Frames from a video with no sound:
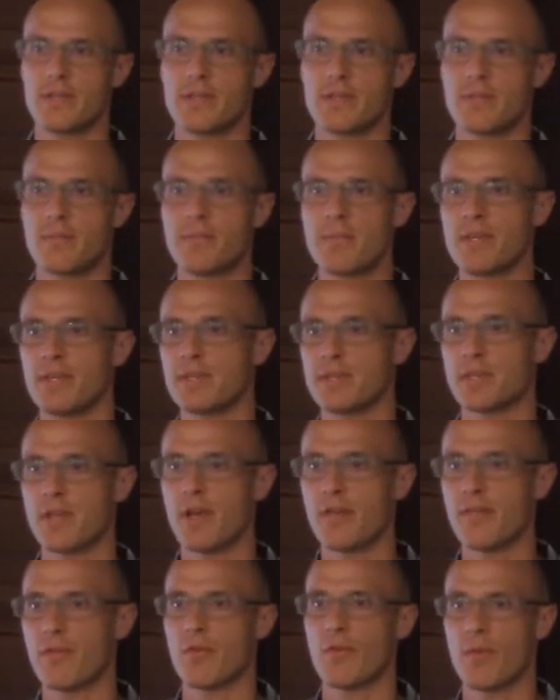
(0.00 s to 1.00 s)
to be
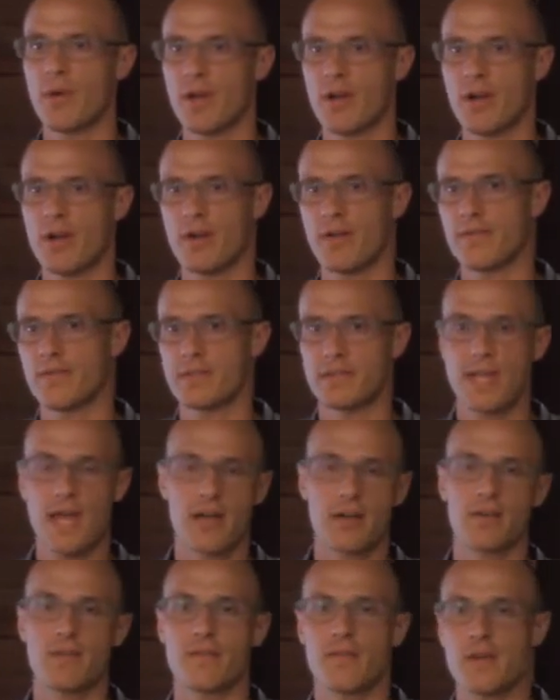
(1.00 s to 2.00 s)
self-aware of
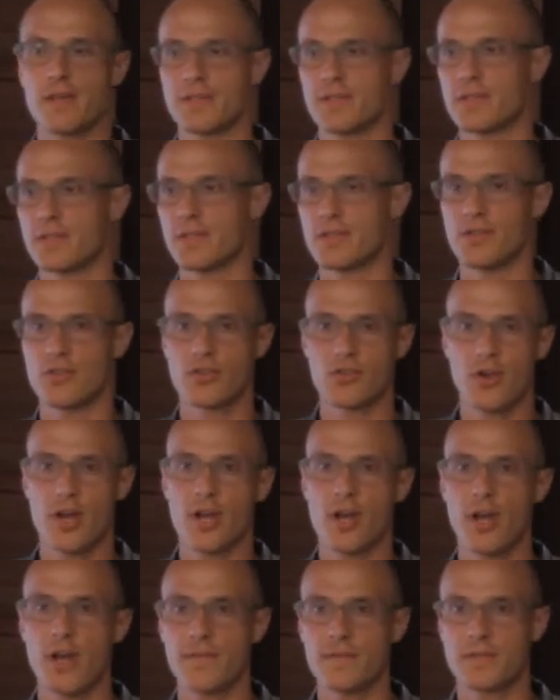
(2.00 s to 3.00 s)
sacrifices and
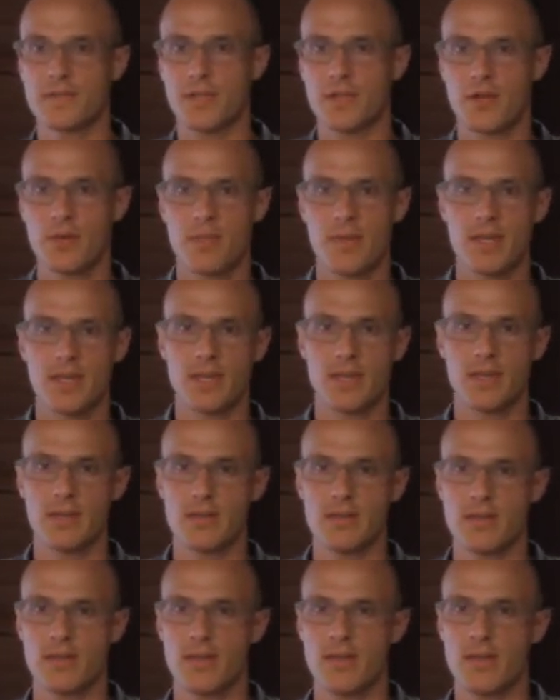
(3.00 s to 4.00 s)
trade-offs that you're making,
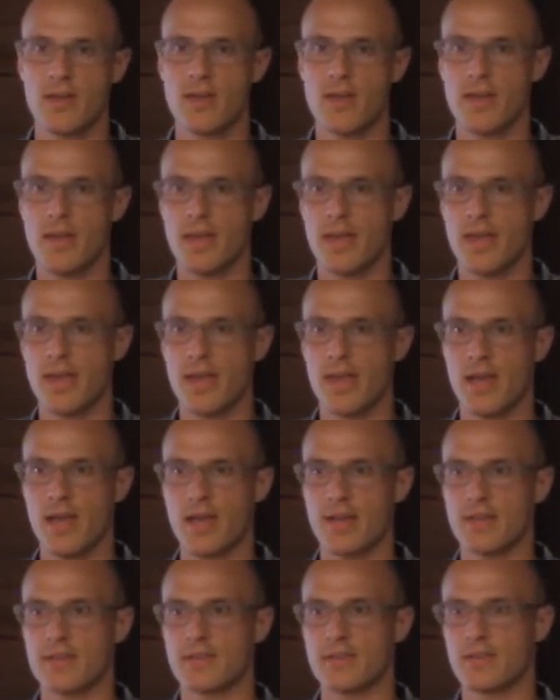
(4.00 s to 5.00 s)

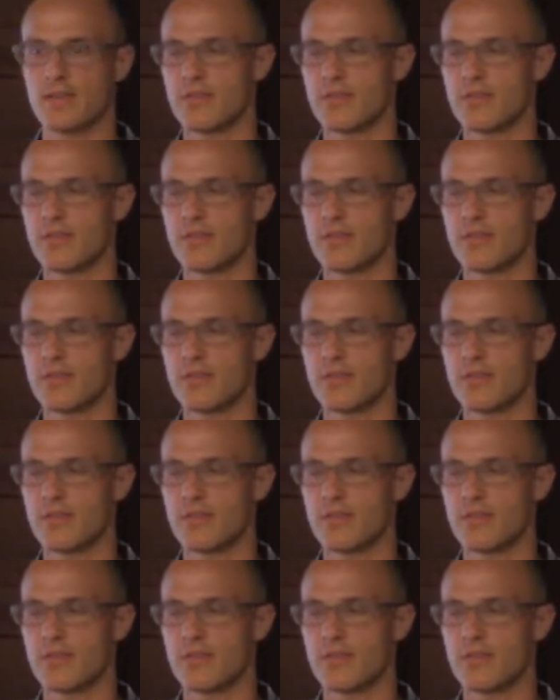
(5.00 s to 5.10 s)
and